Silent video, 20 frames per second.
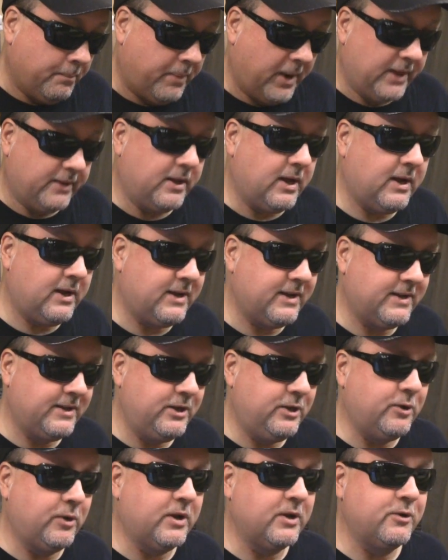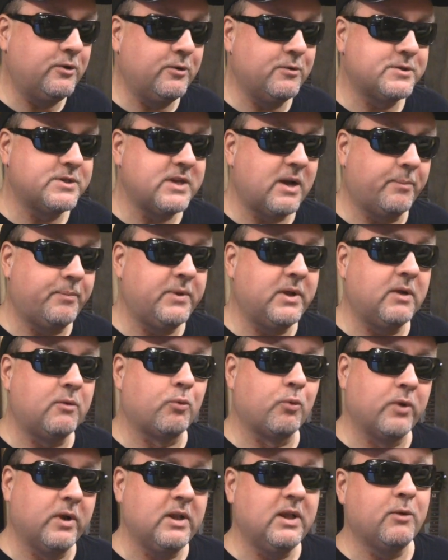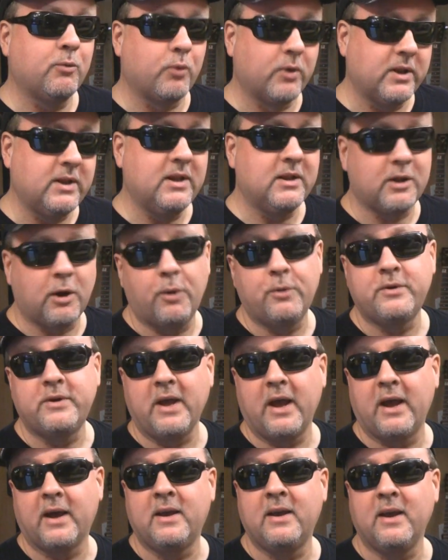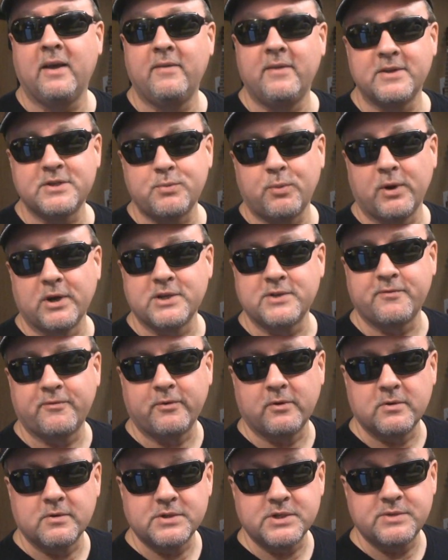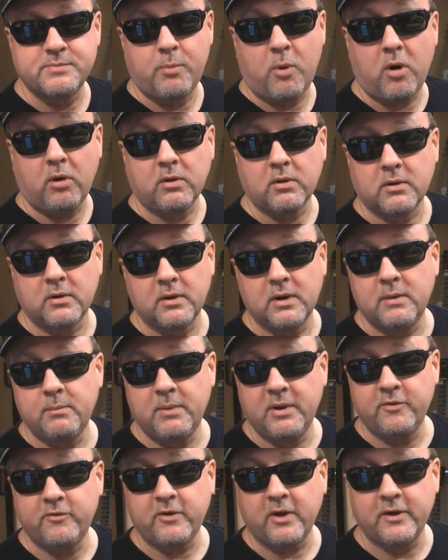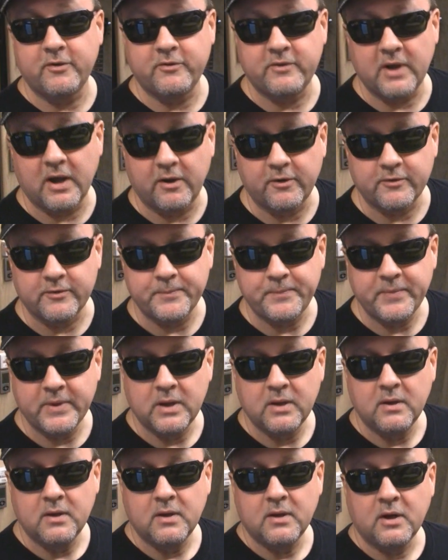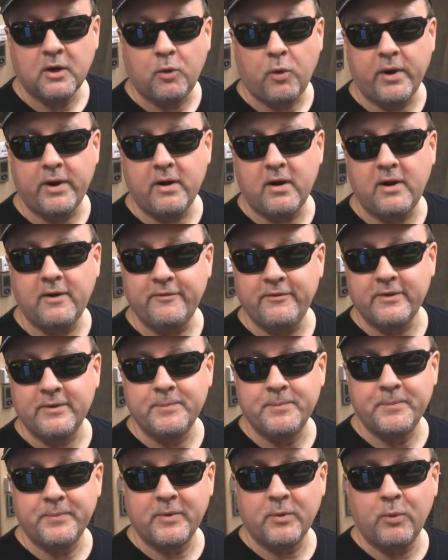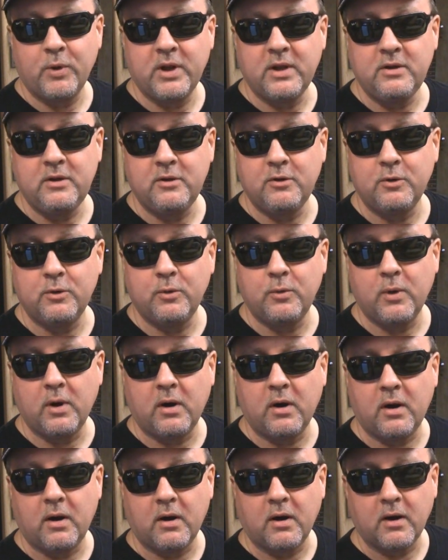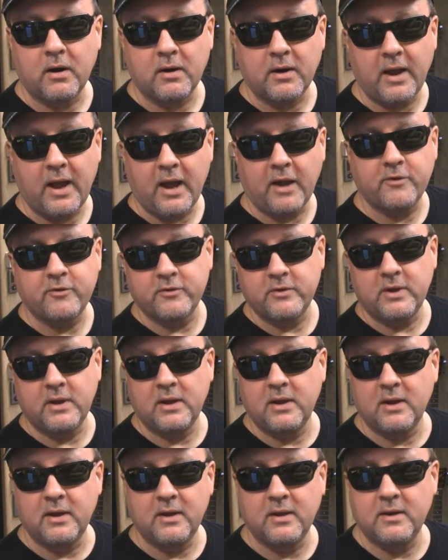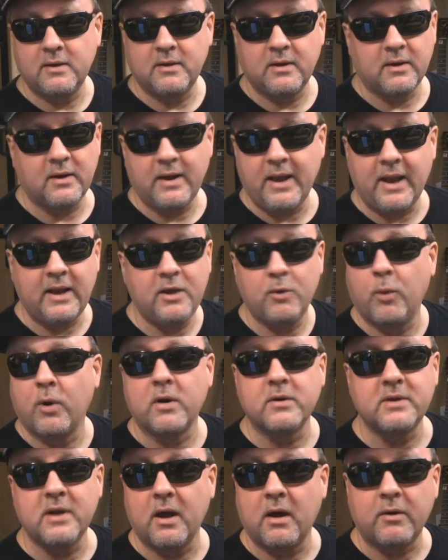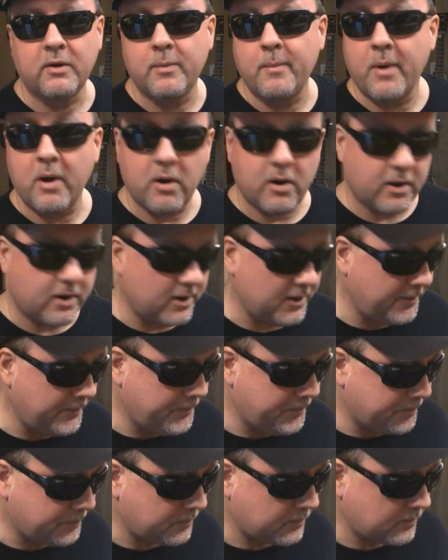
But you can do something really, really low tech, and this works for smaller and mid-sized towns. Quite often, when you are exiting in anywhere town in America